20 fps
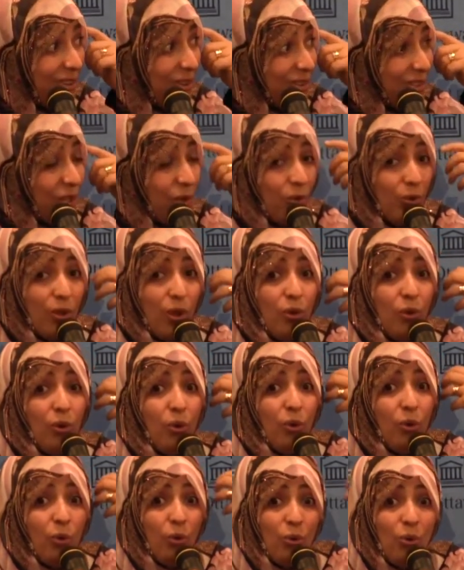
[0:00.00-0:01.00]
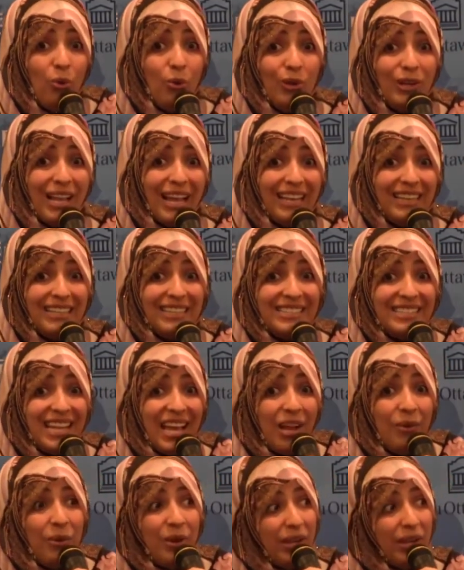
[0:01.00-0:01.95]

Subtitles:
this political change